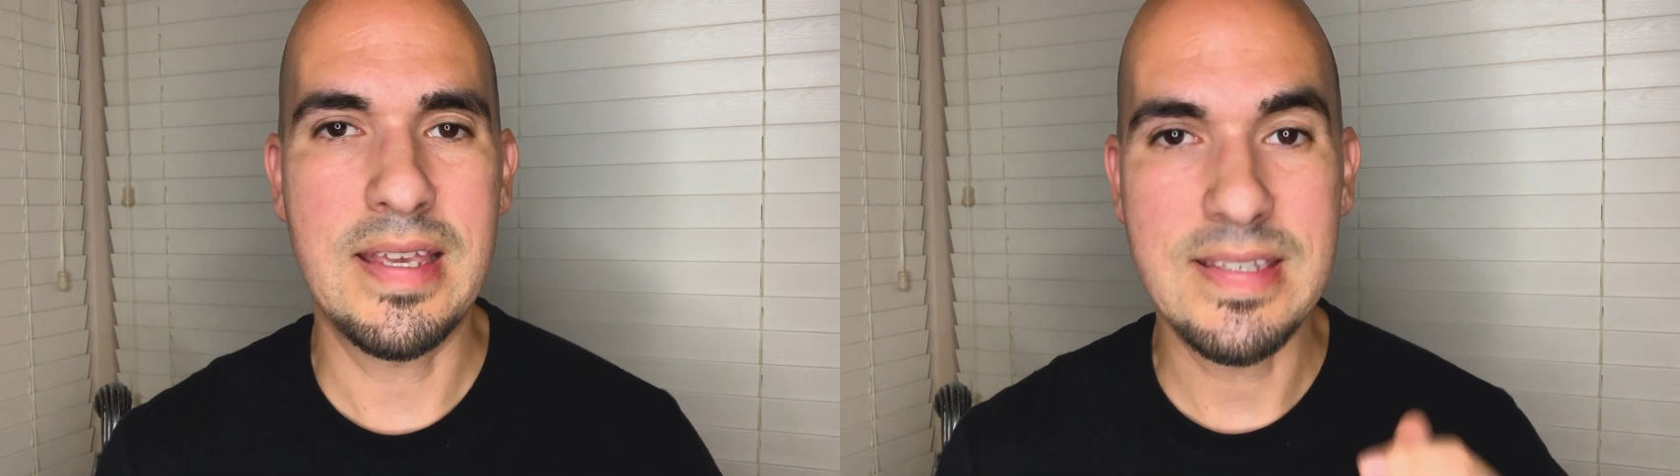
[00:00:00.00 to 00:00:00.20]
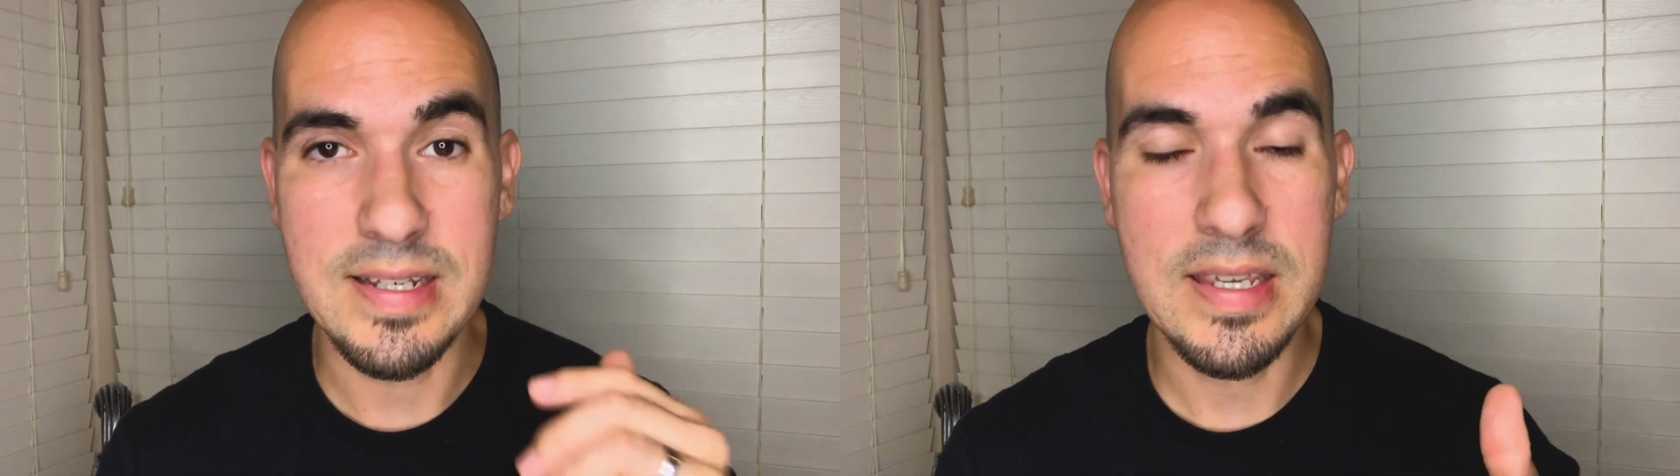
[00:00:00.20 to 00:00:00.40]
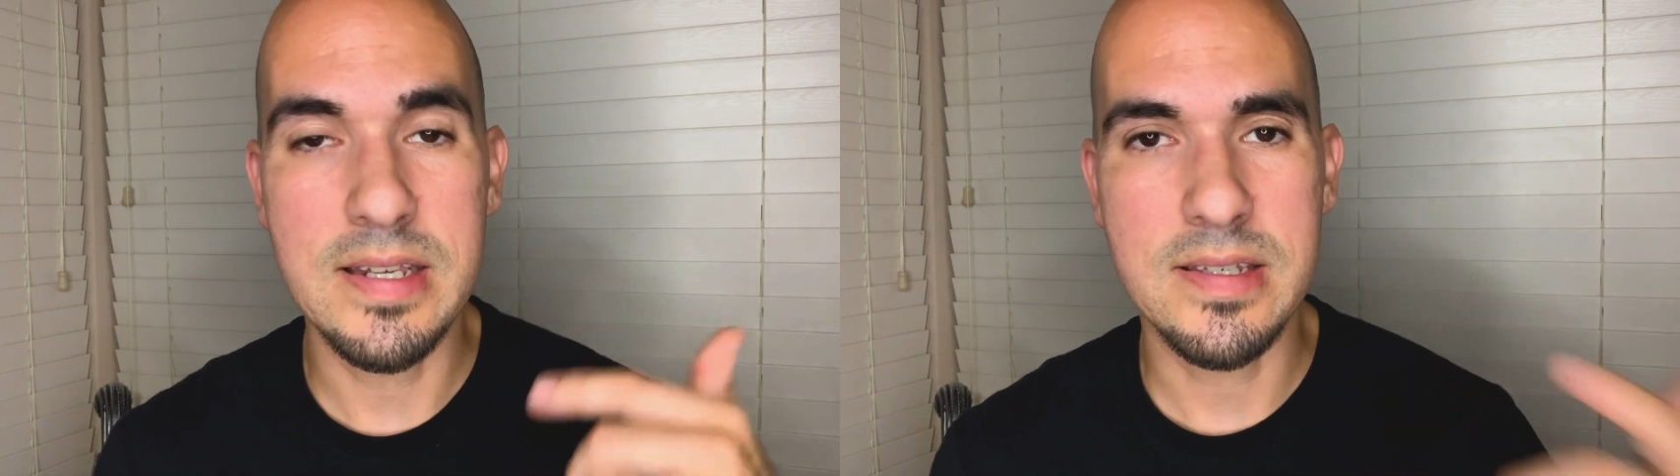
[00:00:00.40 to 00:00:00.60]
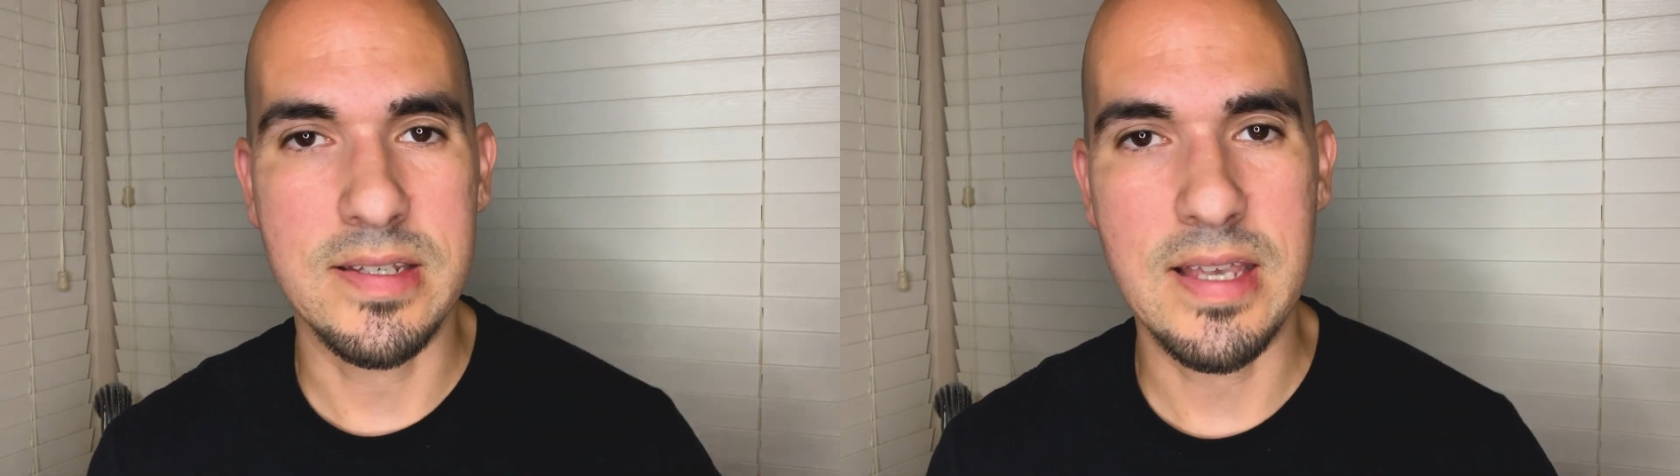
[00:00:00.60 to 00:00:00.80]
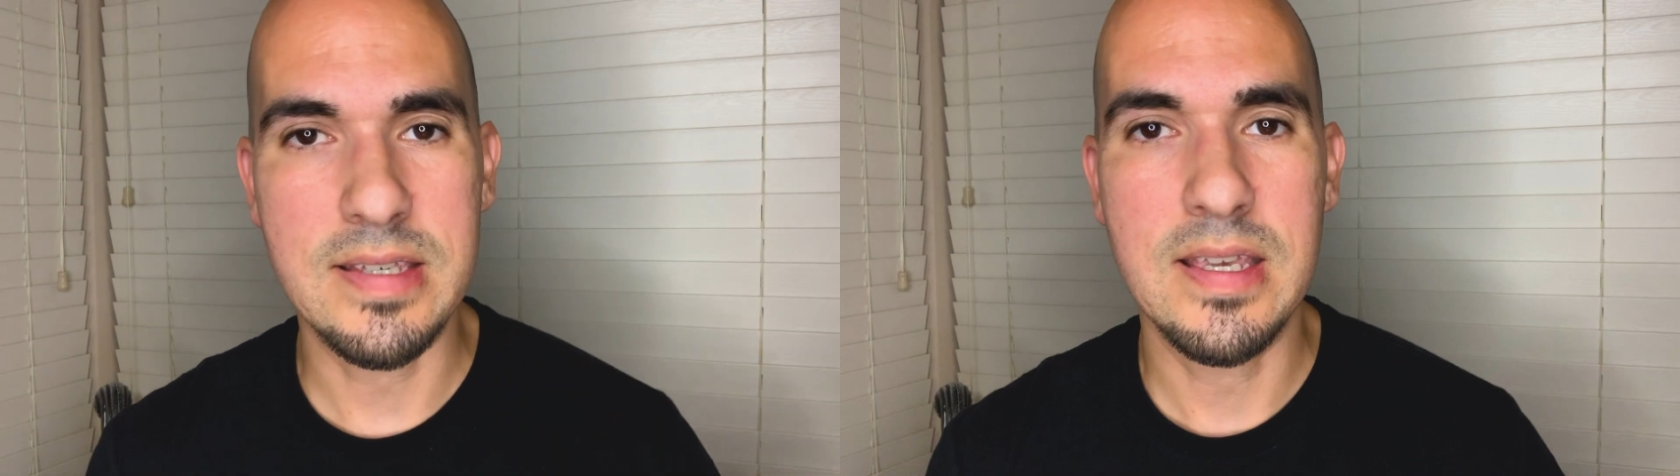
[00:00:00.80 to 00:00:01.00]
is the key to
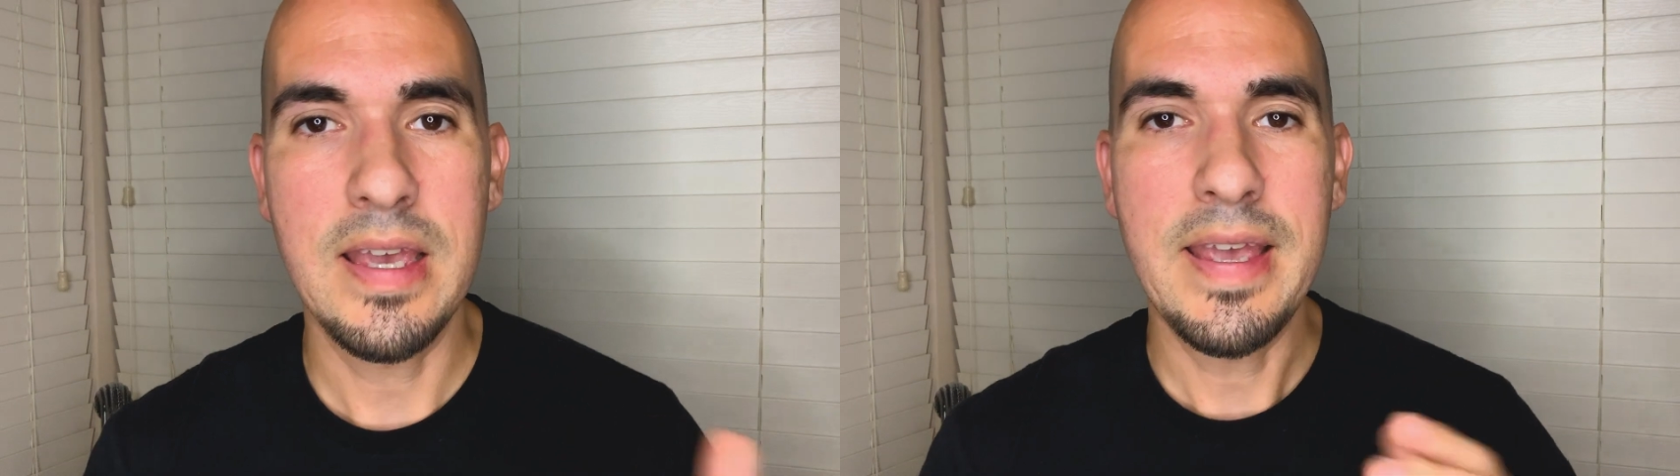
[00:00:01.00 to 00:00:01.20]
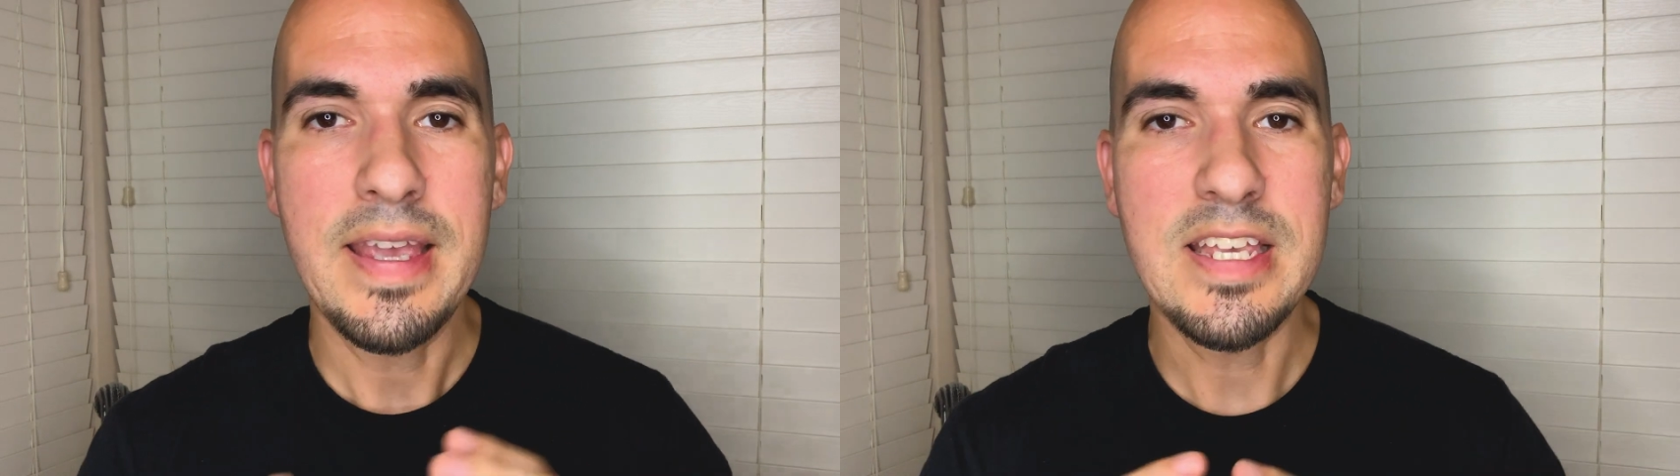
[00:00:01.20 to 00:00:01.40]
success